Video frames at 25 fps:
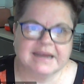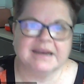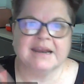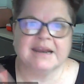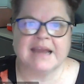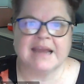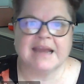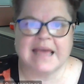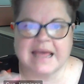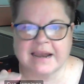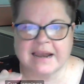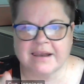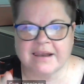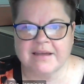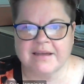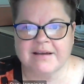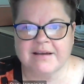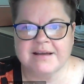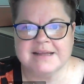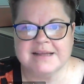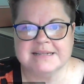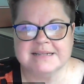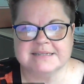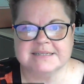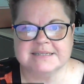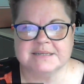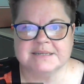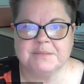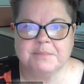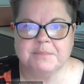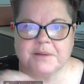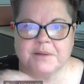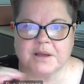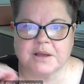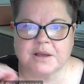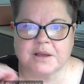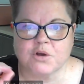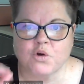it outlines
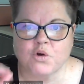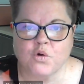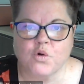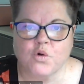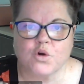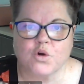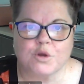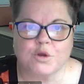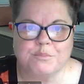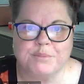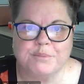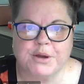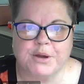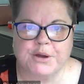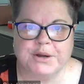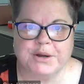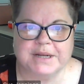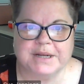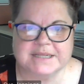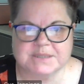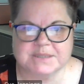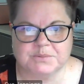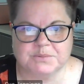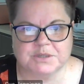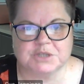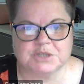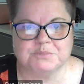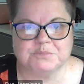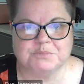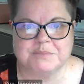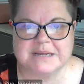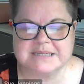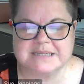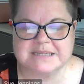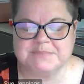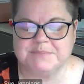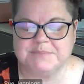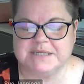core components which
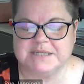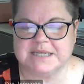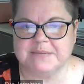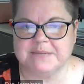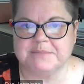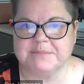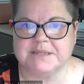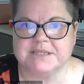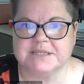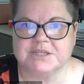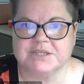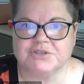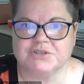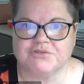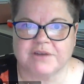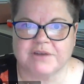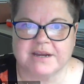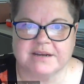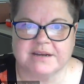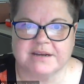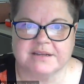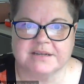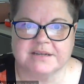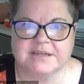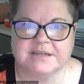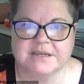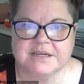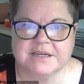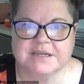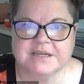must be demonstrated.